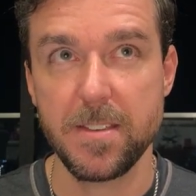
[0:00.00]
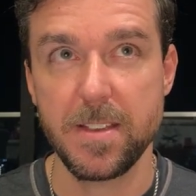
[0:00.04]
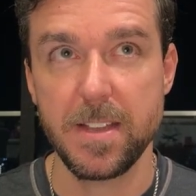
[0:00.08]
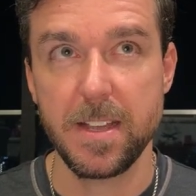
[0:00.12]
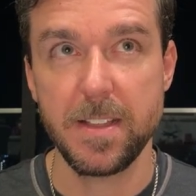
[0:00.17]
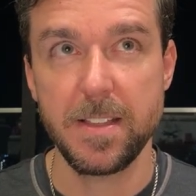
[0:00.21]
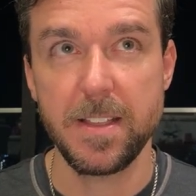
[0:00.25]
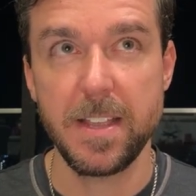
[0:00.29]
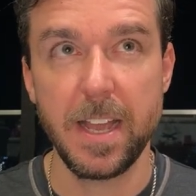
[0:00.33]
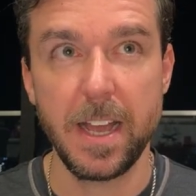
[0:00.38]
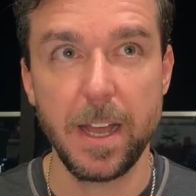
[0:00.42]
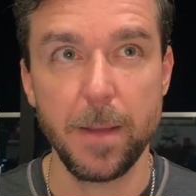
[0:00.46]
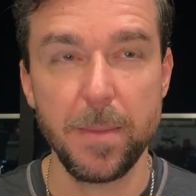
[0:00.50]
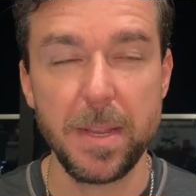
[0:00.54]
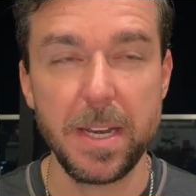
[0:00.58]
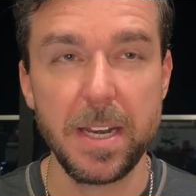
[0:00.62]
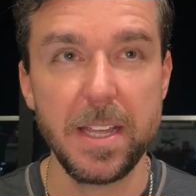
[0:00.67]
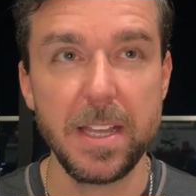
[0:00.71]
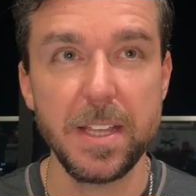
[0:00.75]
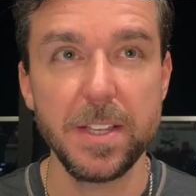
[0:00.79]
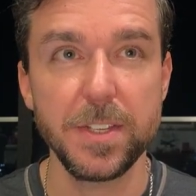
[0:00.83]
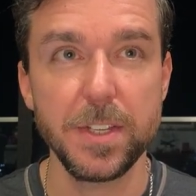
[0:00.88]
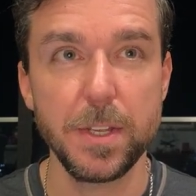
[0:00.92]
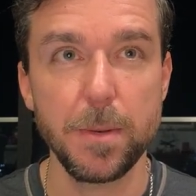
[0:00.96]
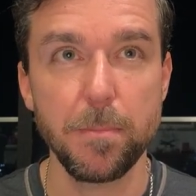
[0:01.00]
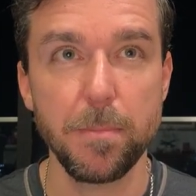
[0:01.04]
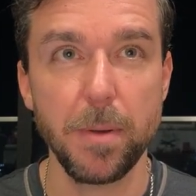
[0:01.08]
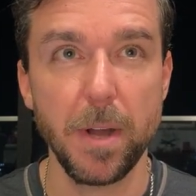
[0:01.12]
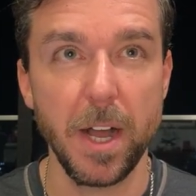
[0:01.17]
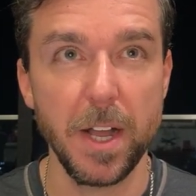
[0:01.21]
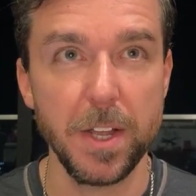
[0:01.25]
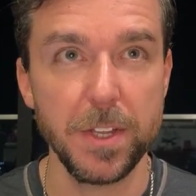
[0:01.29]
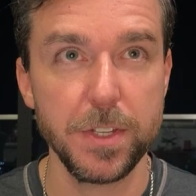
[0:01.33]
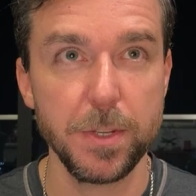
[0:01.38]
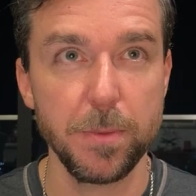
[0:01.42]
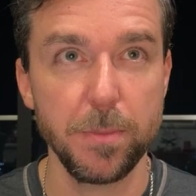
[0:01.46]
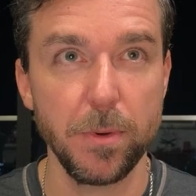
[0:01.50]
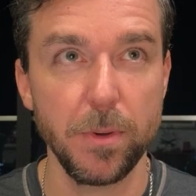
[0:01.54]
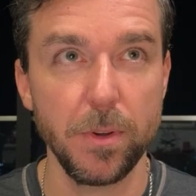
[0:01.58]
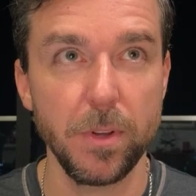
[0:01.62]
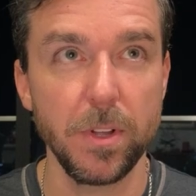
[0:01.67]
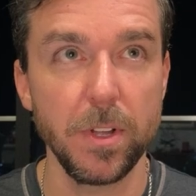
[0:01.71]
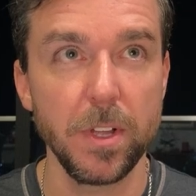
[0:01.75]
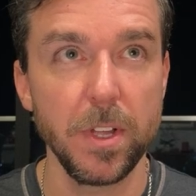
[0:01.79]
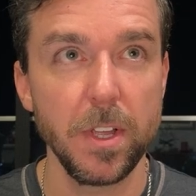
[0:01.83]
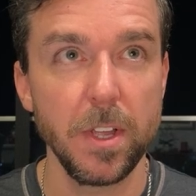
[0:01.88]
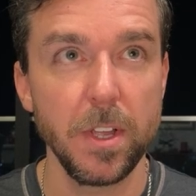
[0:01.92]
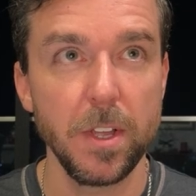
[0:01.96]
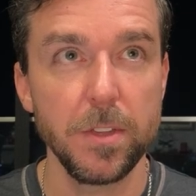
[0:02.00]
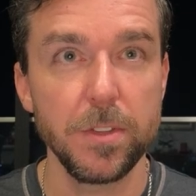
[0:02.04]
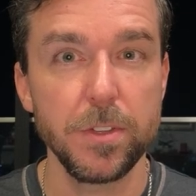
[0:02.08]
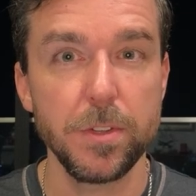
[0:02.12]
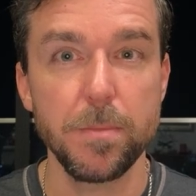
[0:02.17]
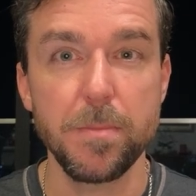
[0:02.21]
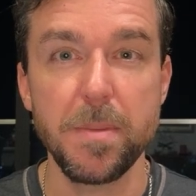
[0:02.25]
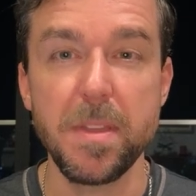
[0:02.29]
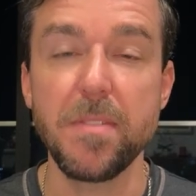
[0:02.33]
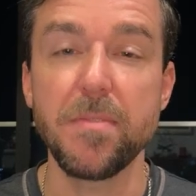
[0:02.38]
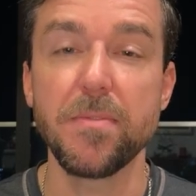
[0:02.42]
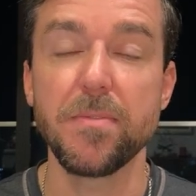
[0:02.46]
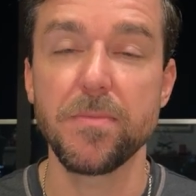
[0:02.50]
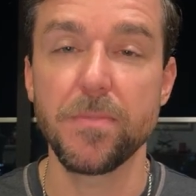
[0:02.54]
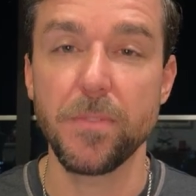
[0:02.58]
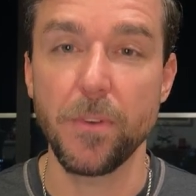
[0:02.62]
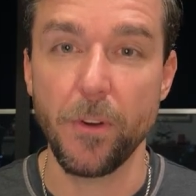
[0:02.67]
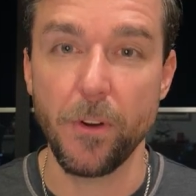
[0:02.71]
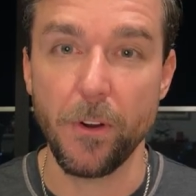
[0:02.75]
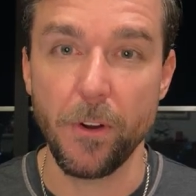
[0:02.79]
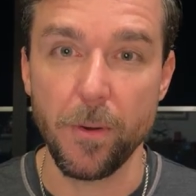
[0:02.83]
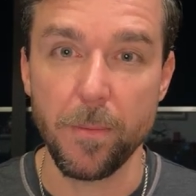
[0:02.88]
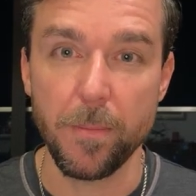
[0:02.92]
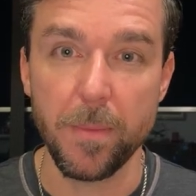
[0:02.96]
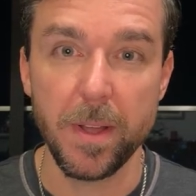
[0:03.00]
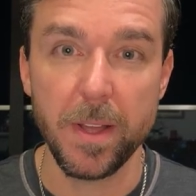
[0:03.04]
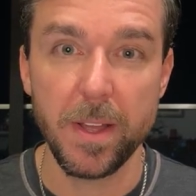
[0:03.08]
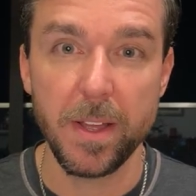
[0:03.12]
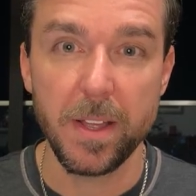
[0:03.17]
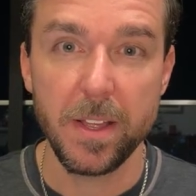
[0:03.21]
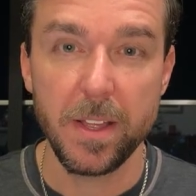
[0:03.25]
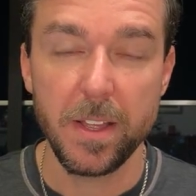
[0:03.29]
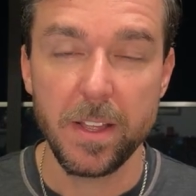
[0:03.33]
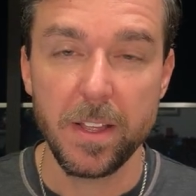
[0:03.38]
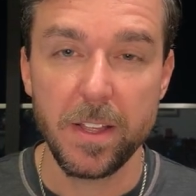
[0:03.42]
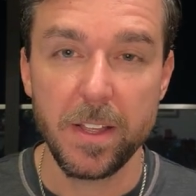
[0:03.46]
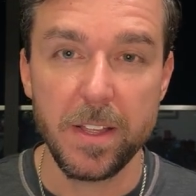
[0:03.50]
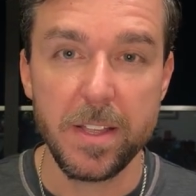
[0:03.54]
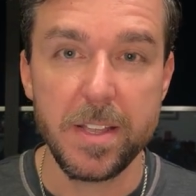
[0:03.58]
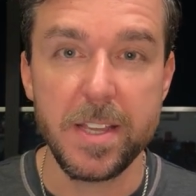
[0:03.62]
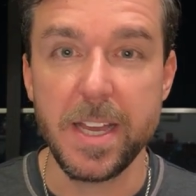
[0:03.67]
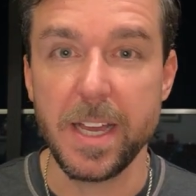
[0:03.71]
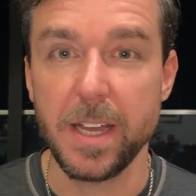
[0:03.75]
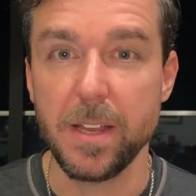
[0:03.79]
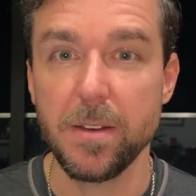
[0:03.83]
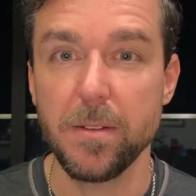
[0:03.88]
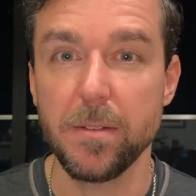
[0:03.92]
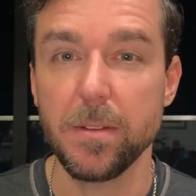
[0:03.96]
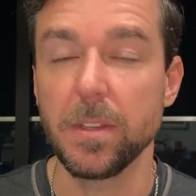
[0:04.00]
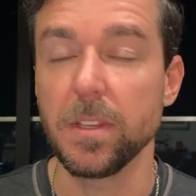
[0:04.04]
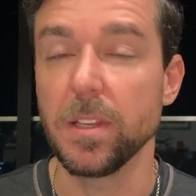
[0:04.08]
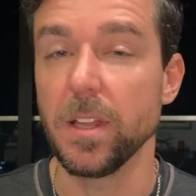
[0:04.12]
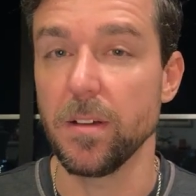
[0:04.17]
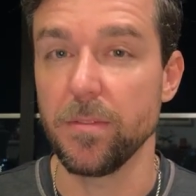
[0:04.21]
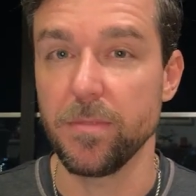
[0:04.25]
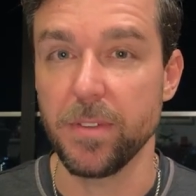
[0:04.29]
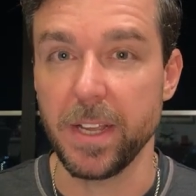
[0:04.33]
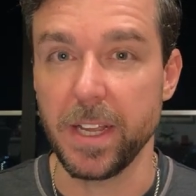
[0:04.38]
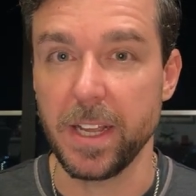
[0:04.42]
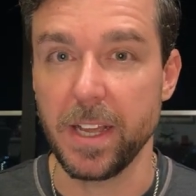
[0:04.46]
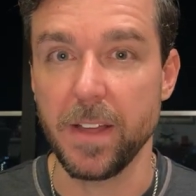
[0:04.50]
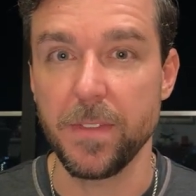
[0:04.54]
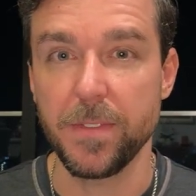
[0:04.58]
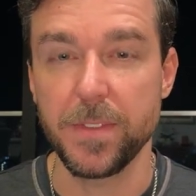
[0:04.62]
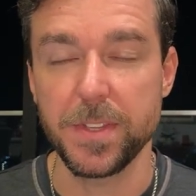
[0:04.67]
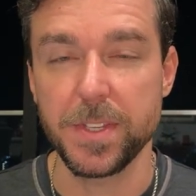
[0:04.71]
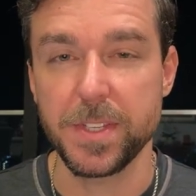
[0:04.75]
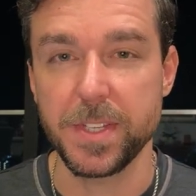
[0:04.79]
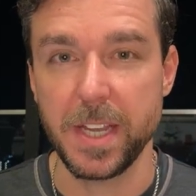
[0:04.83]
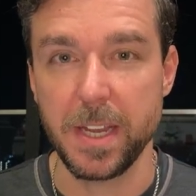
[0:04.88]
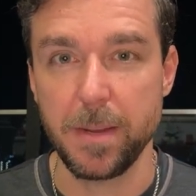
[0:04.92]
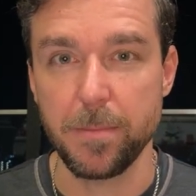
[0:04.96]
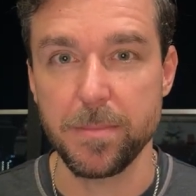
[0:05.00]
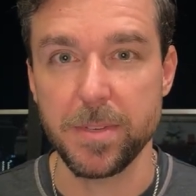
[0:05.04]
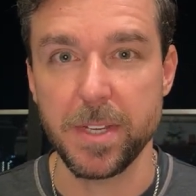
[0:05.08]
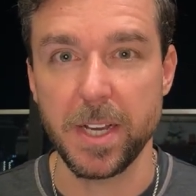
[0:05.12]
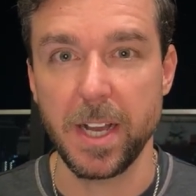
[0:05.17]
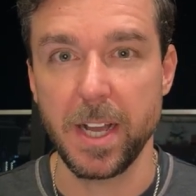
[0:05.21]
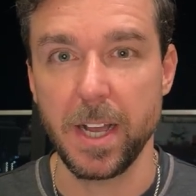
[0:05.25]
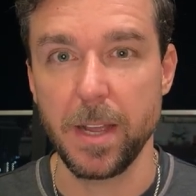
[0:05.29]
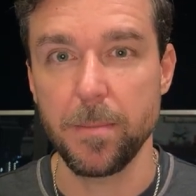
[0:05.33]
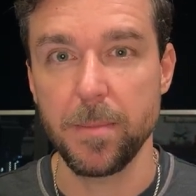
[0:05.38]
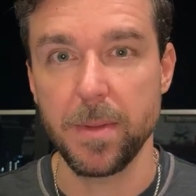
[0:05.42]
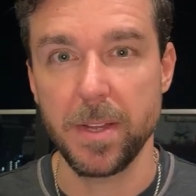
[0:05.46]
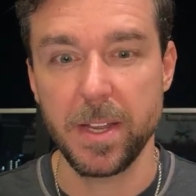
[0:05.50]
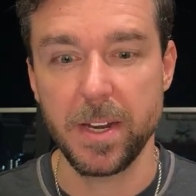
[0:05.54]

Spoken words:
yeah, I mean, is it possible to be firm yet loving at the same time?